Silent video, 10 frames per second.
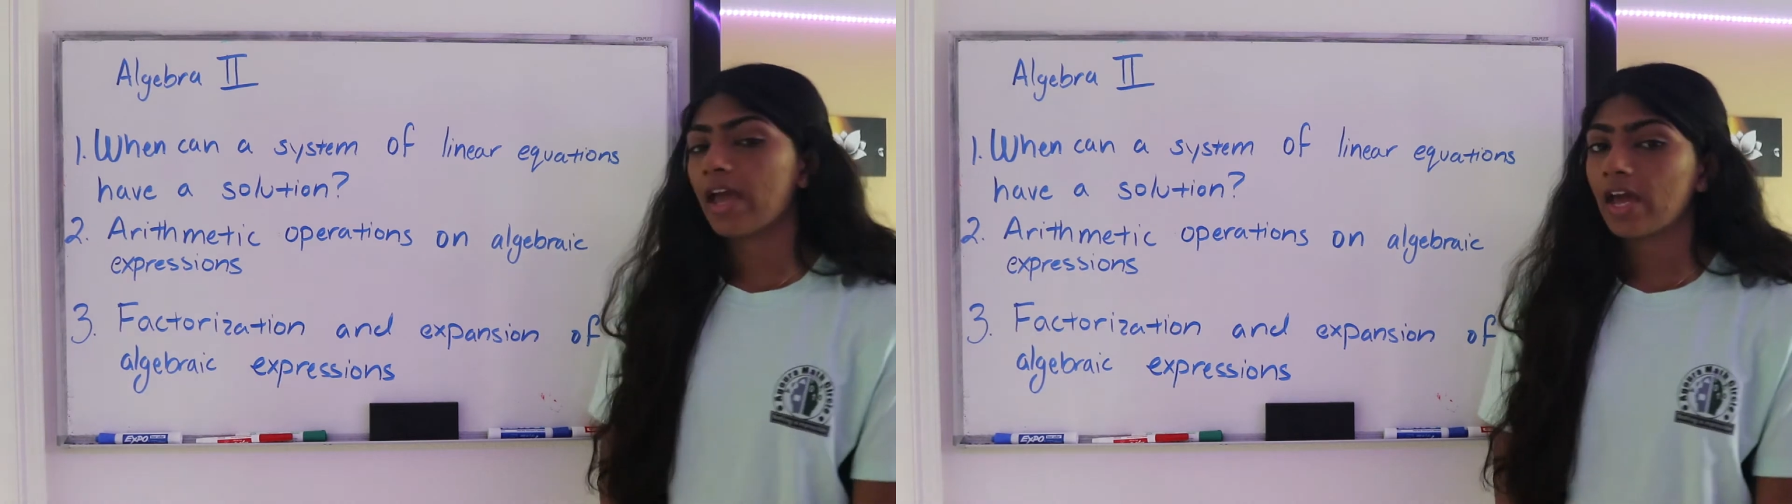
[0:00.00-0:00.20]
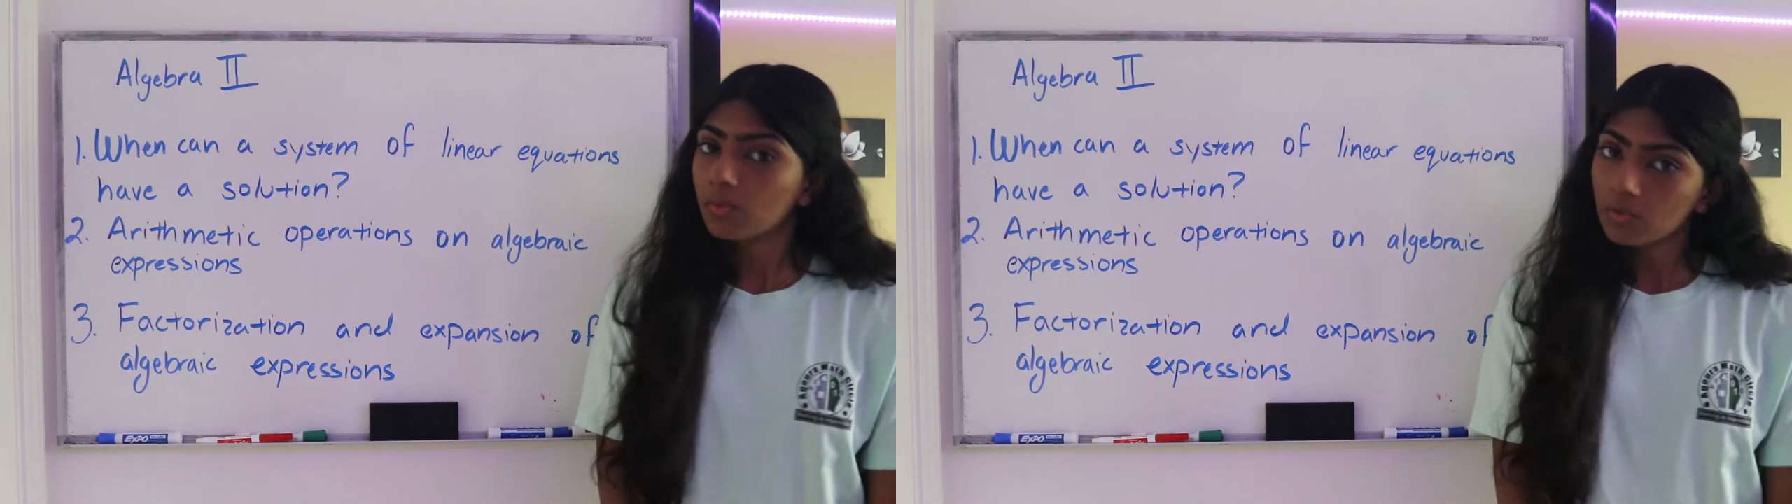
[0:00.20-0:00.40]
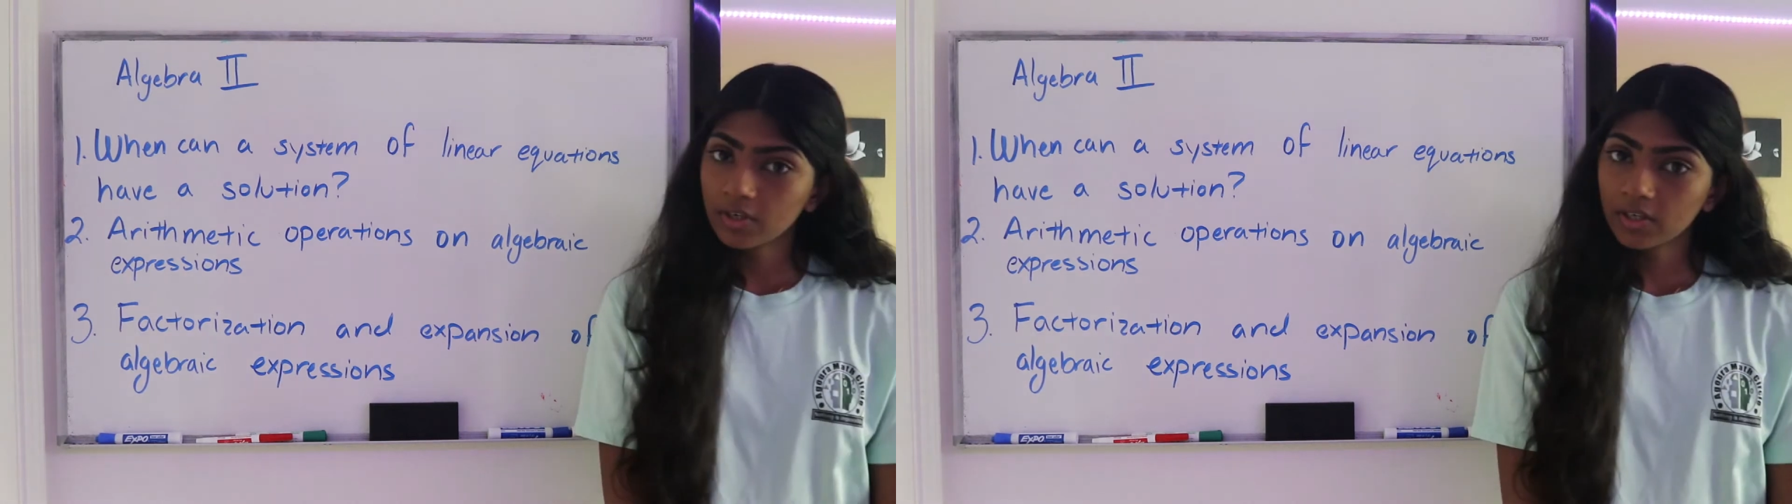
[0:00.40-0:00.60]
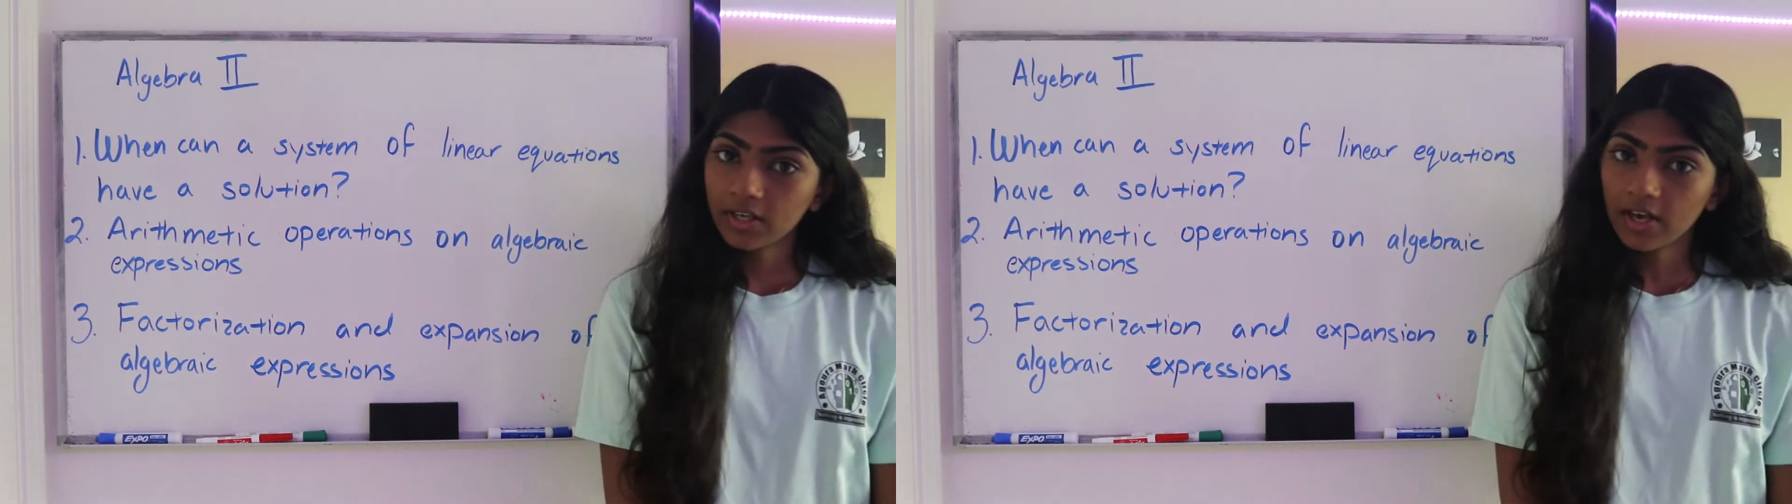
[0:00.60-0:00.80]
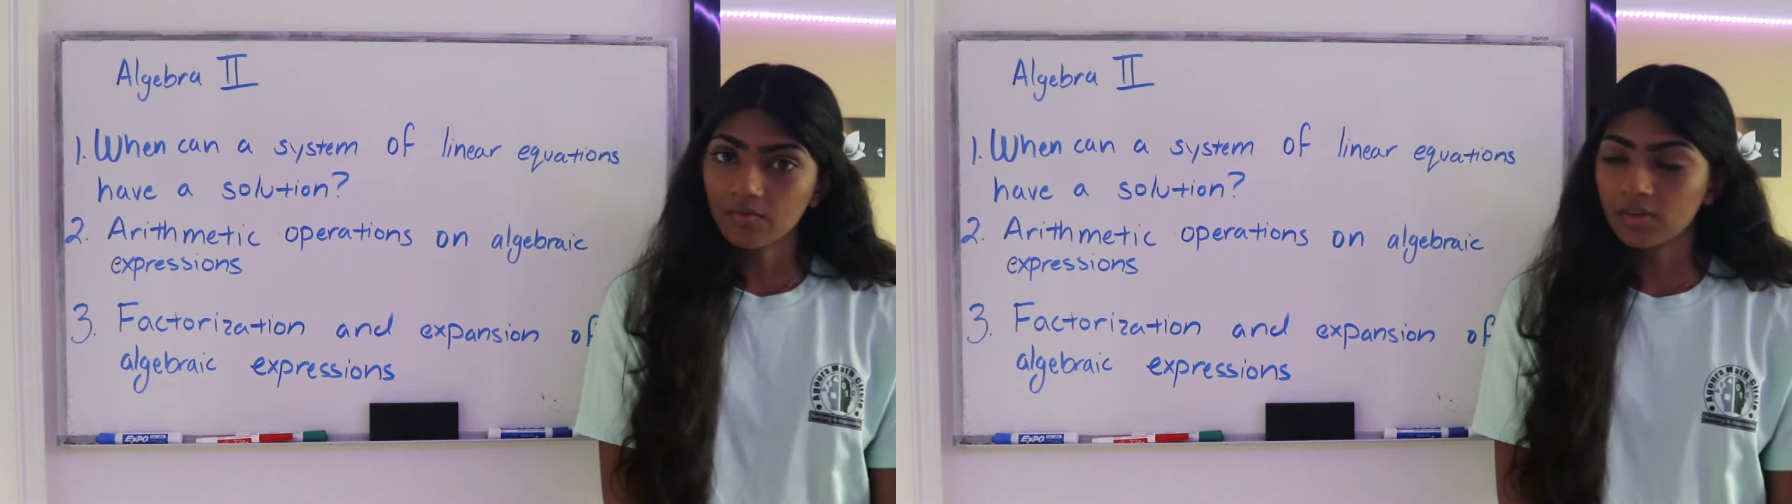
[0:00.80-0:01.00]
and what we're going to
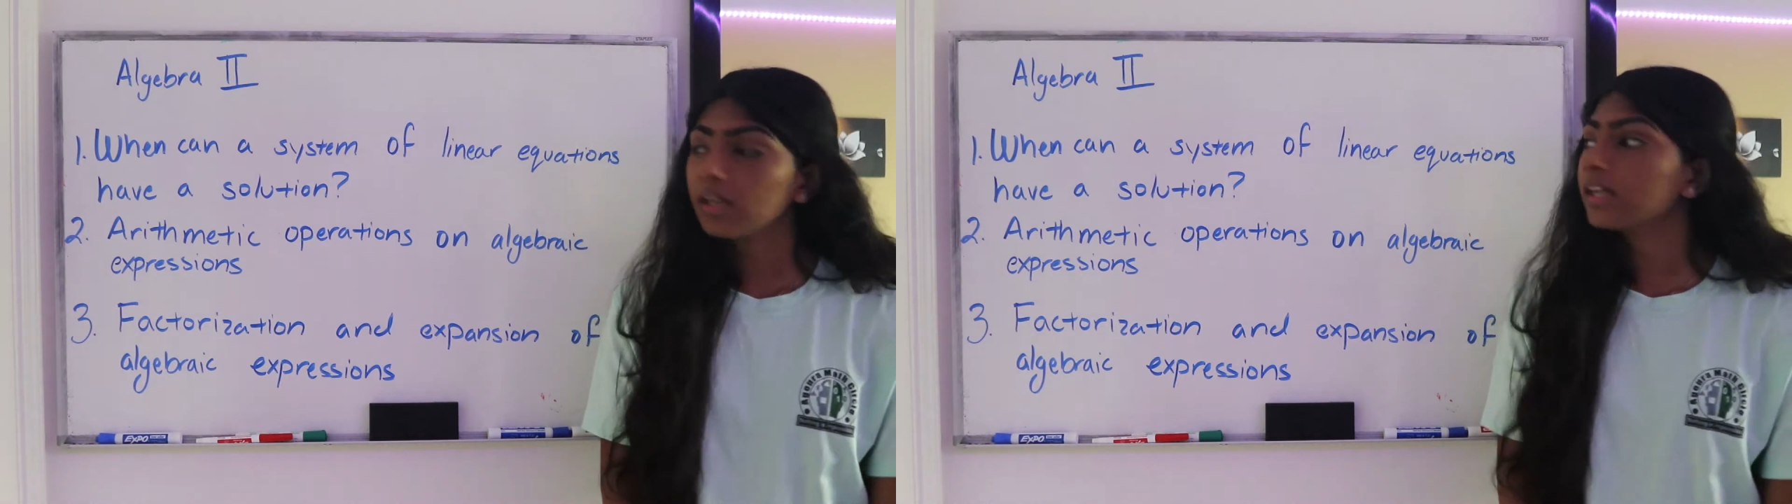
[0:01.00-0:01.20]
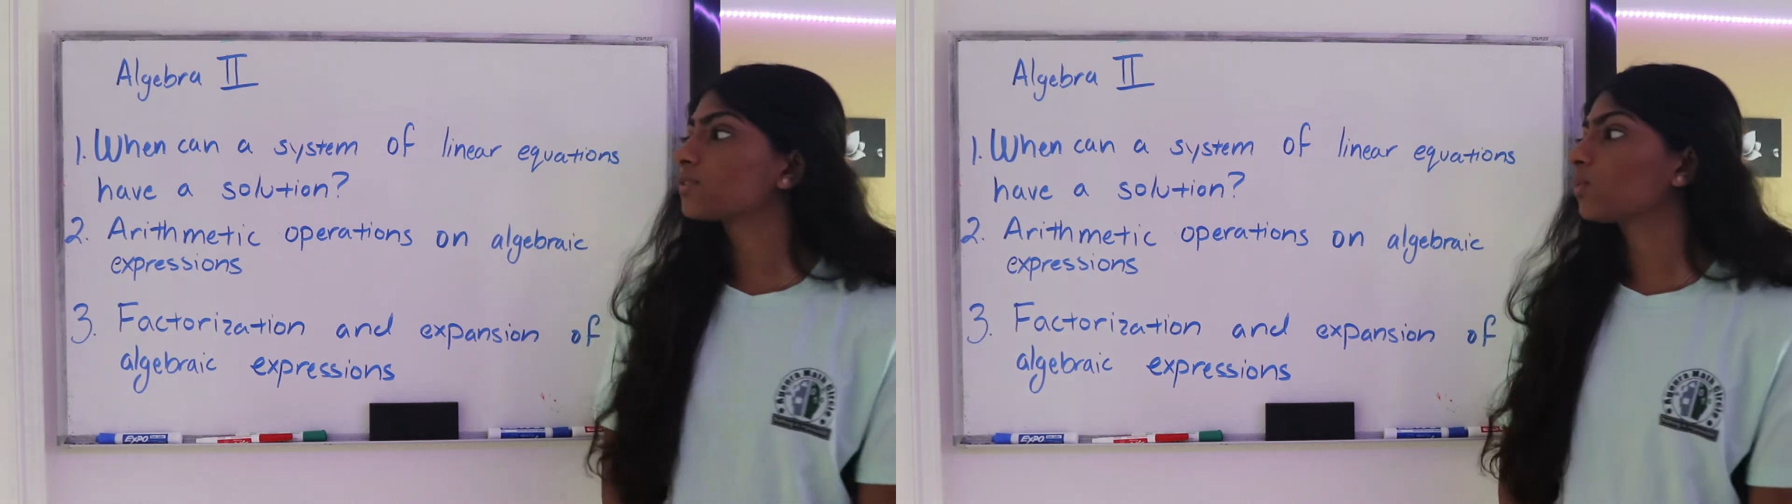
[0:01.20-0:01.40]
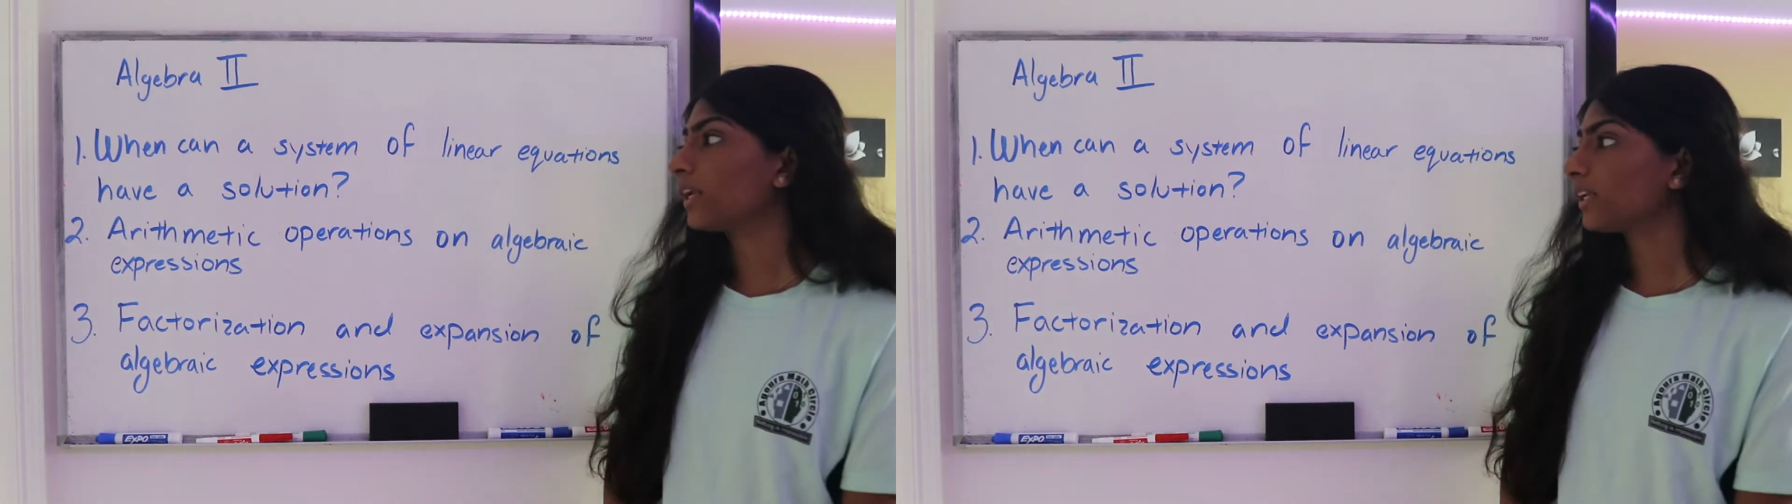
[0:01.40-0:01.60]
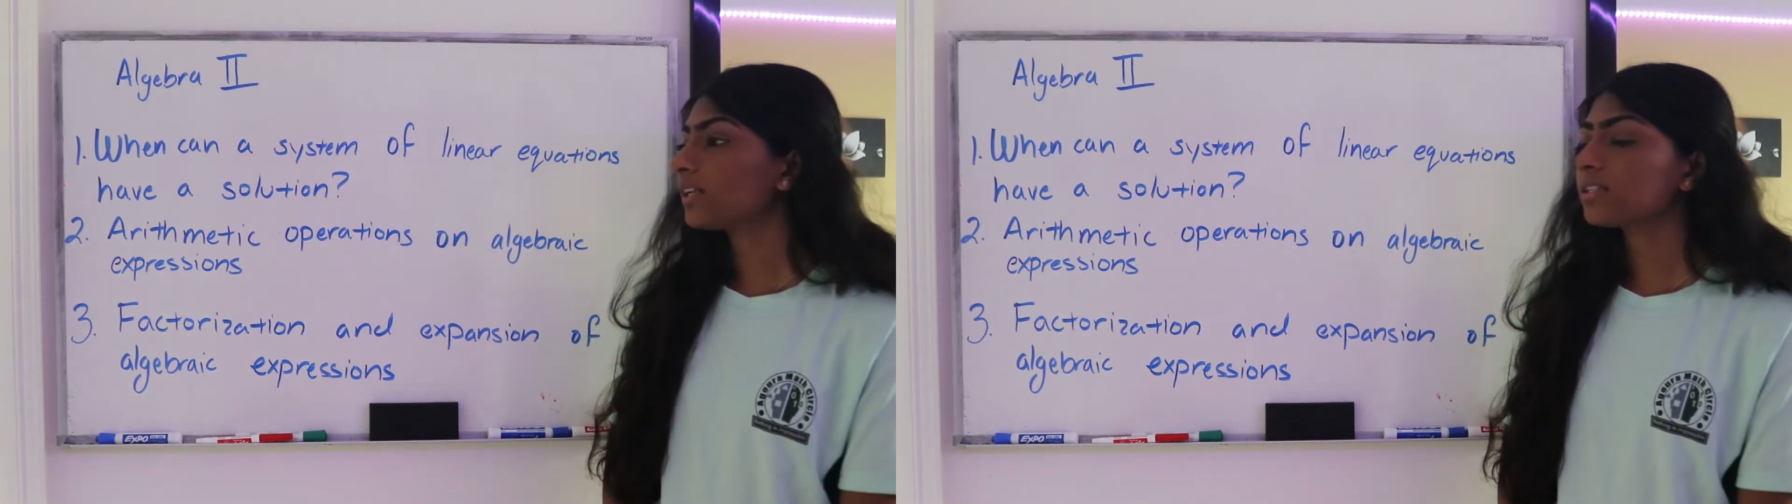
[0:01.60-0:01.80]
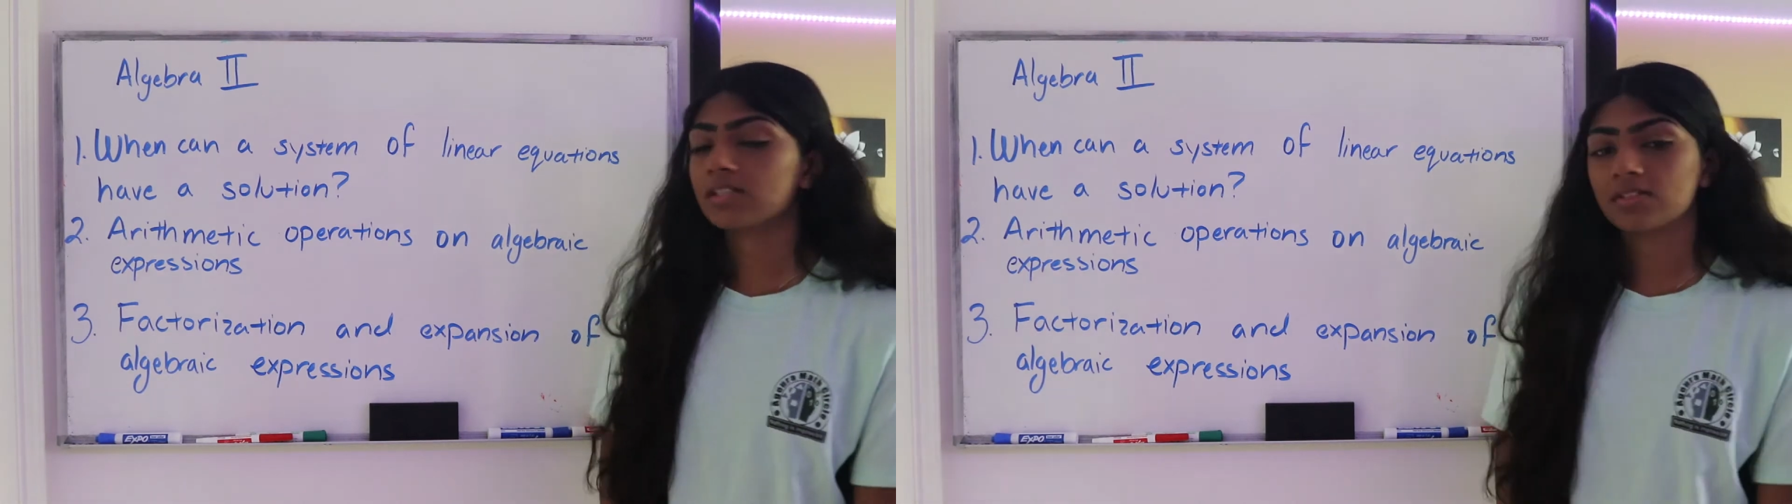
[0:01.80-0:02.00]
cover is when can
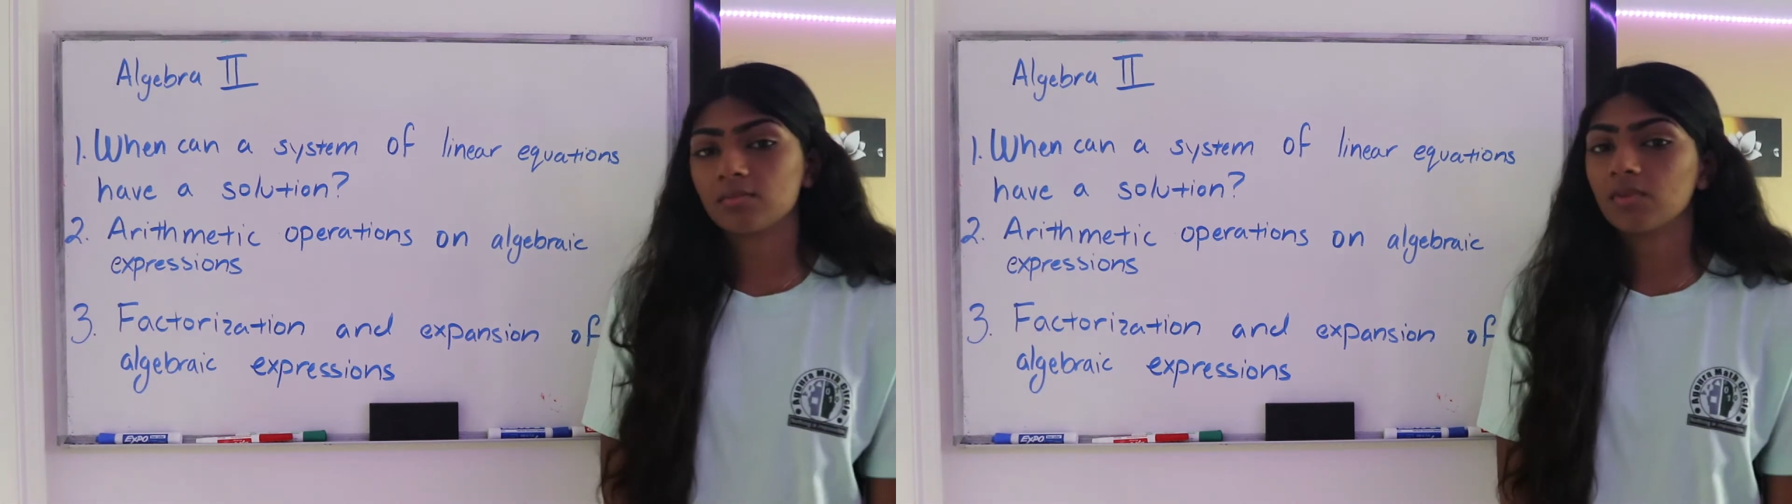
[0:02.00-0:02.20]
a system